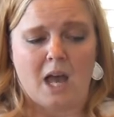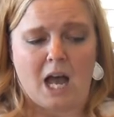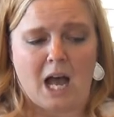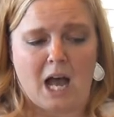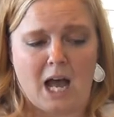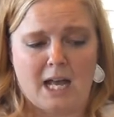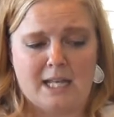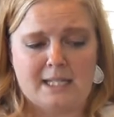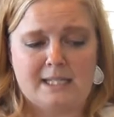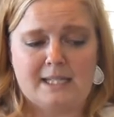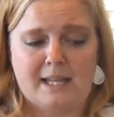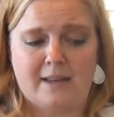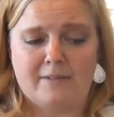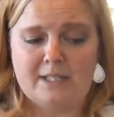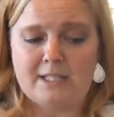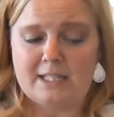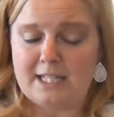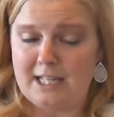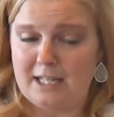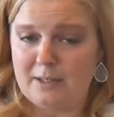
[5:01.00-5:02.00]

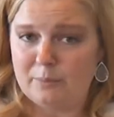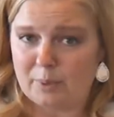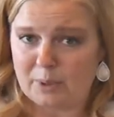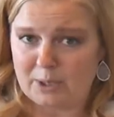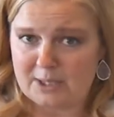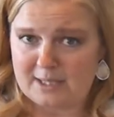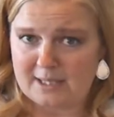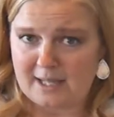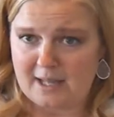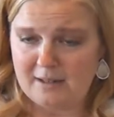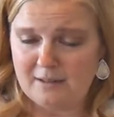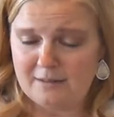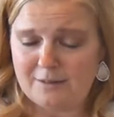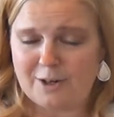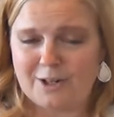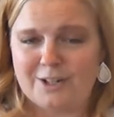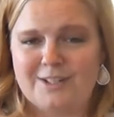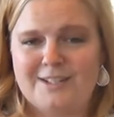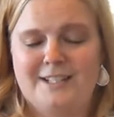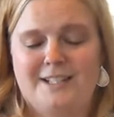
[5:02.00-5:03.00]
17%
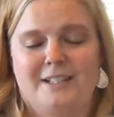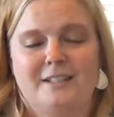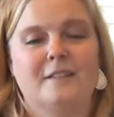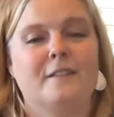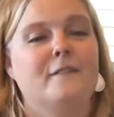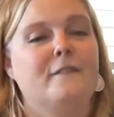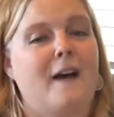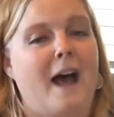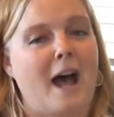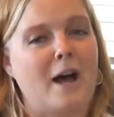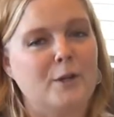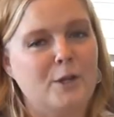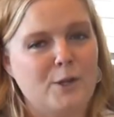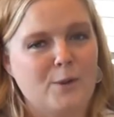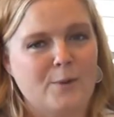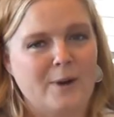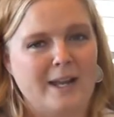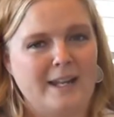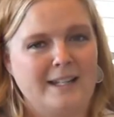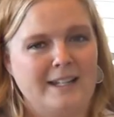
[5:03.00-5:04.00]
are still
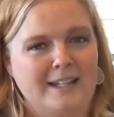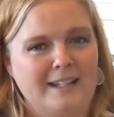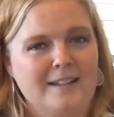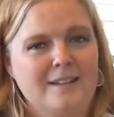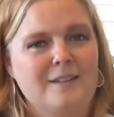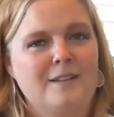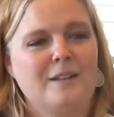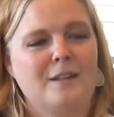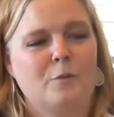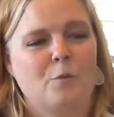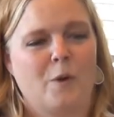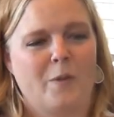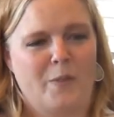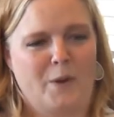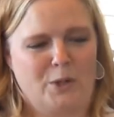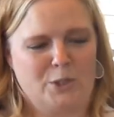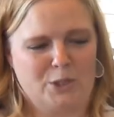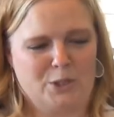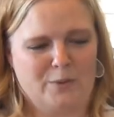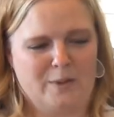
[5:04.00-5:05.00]
evaluating what
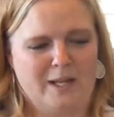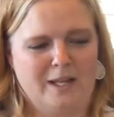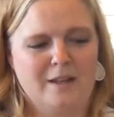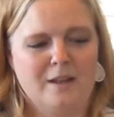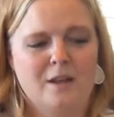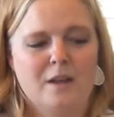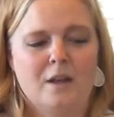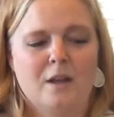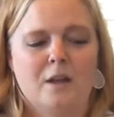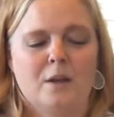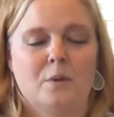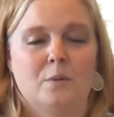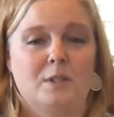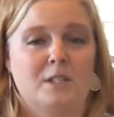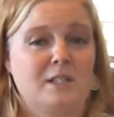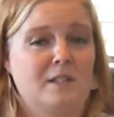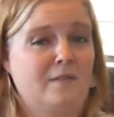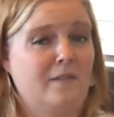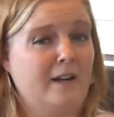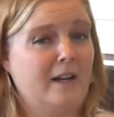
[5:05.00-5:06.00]
they're doing,
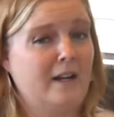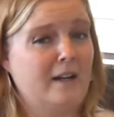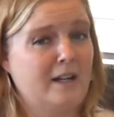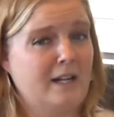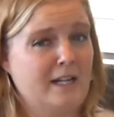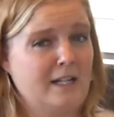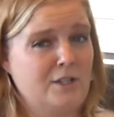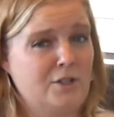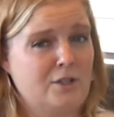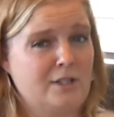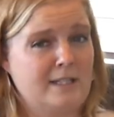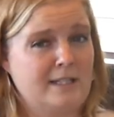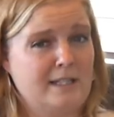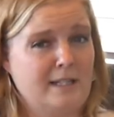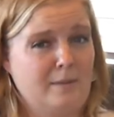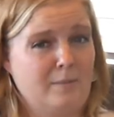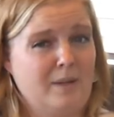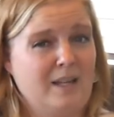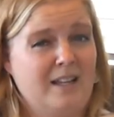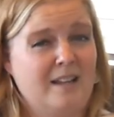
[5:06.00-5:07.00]
which is very
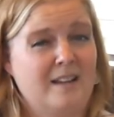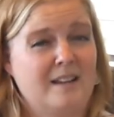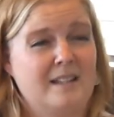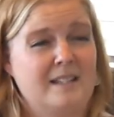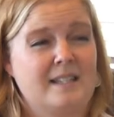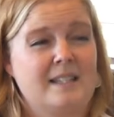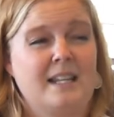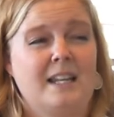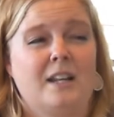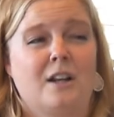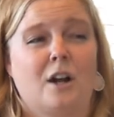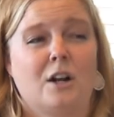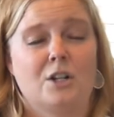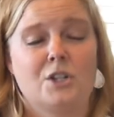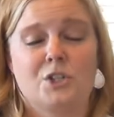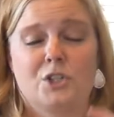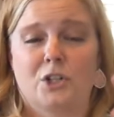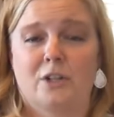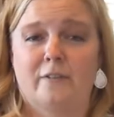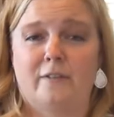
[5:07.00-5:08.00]
interesting because in our
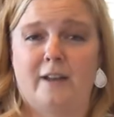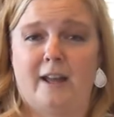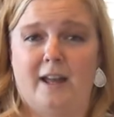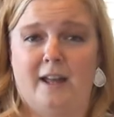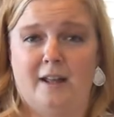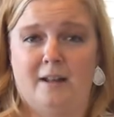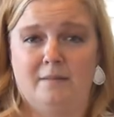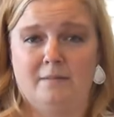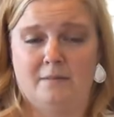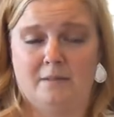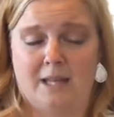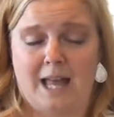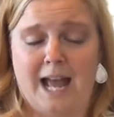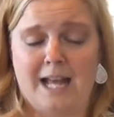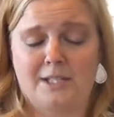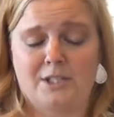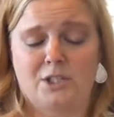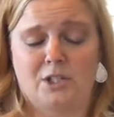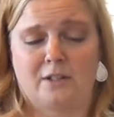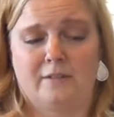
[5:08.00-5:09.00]
survey,
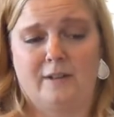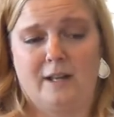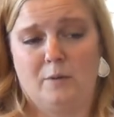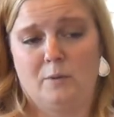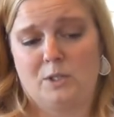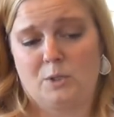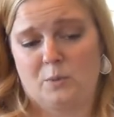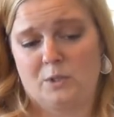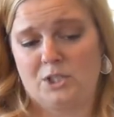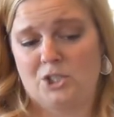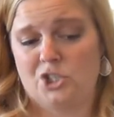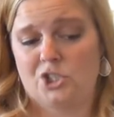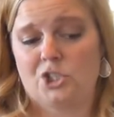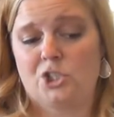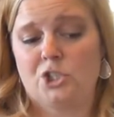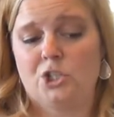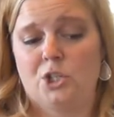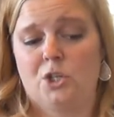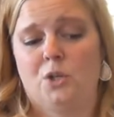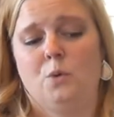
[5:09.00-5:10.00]
last survey, which was
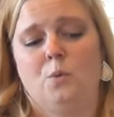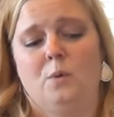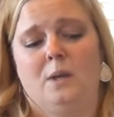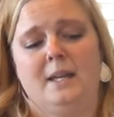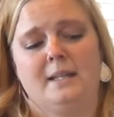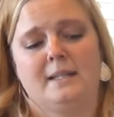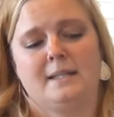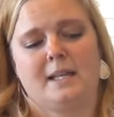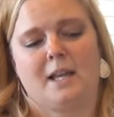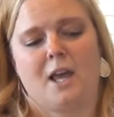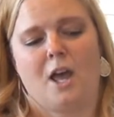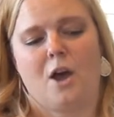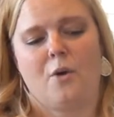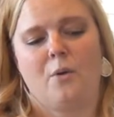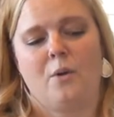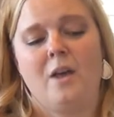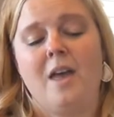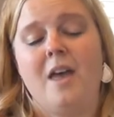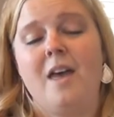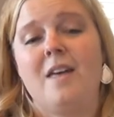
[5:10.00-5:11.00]
just 2 weeks
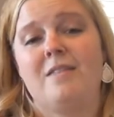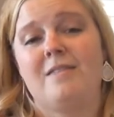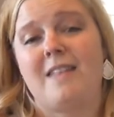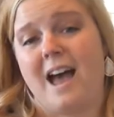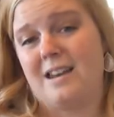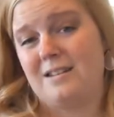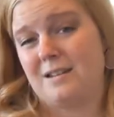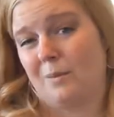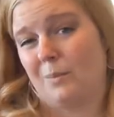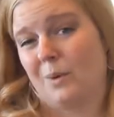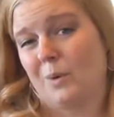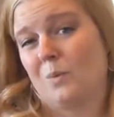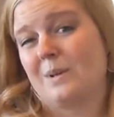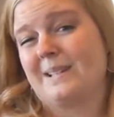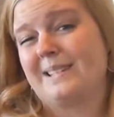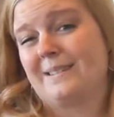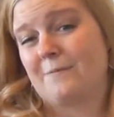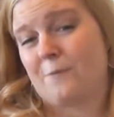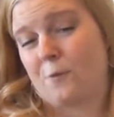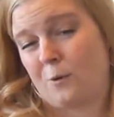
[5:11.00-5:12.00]
ago, that number
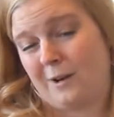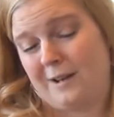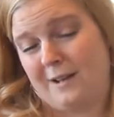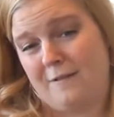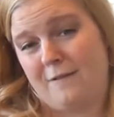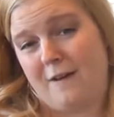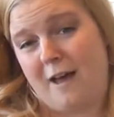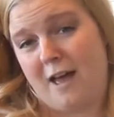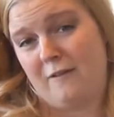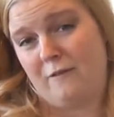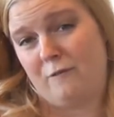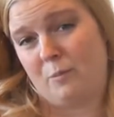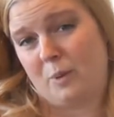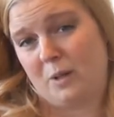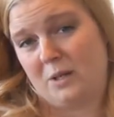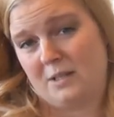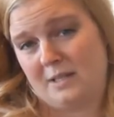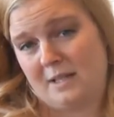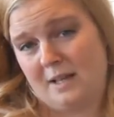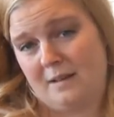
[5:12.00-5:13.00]
was
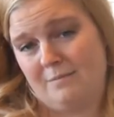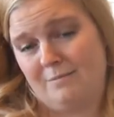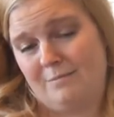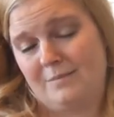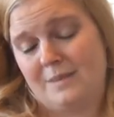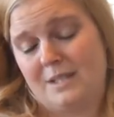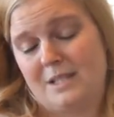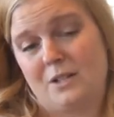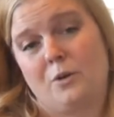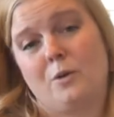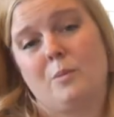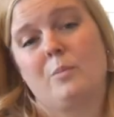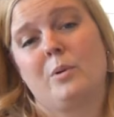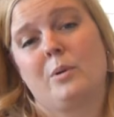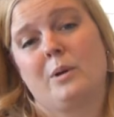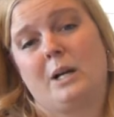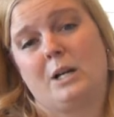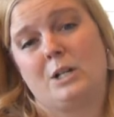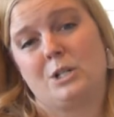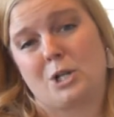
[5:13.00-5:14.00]
45%. So
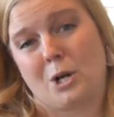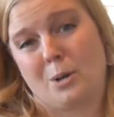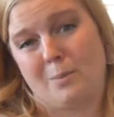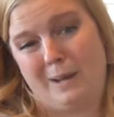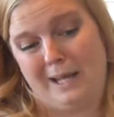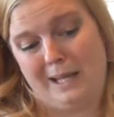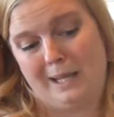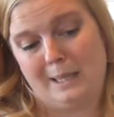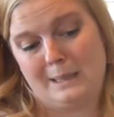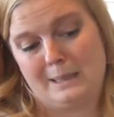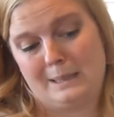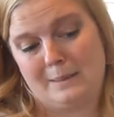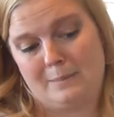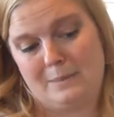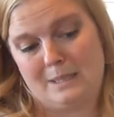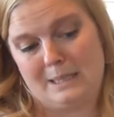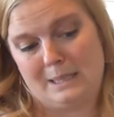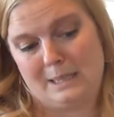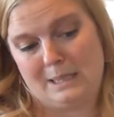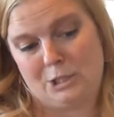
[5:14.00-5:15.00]
employers are making some
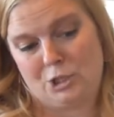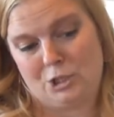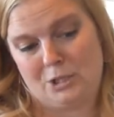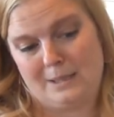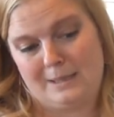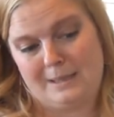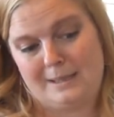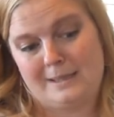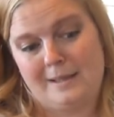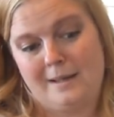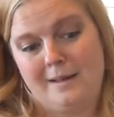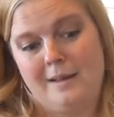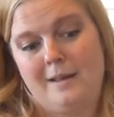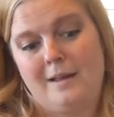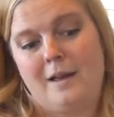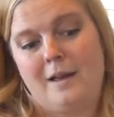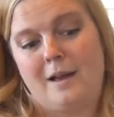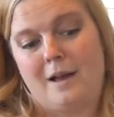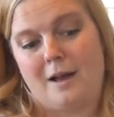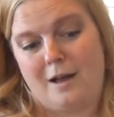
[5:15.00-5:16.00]
decisions
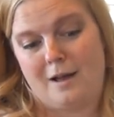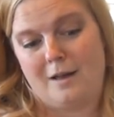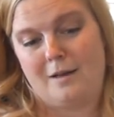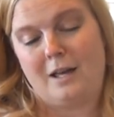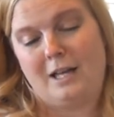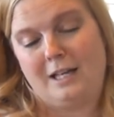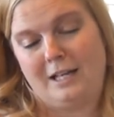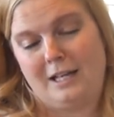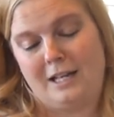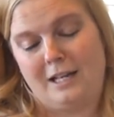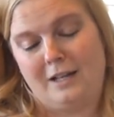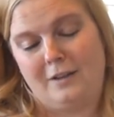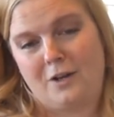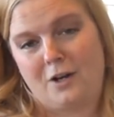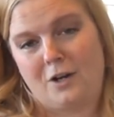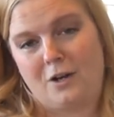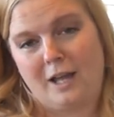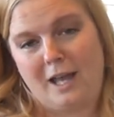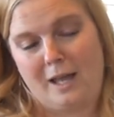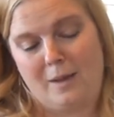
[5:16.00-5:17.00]
and getting
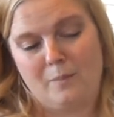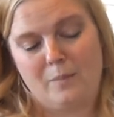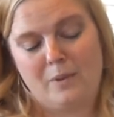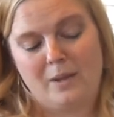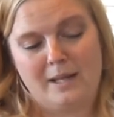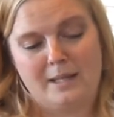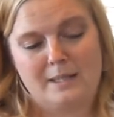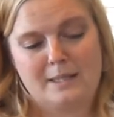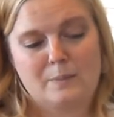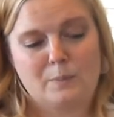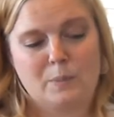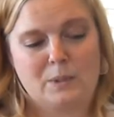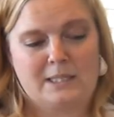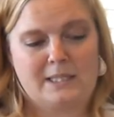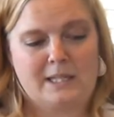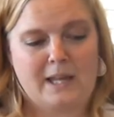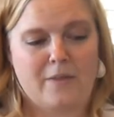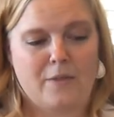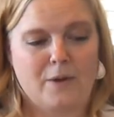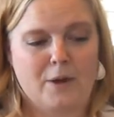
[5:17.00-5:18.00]
their game plans put
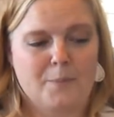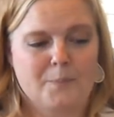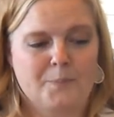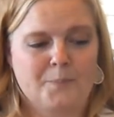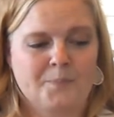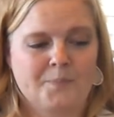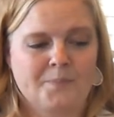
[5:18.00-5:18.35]
together.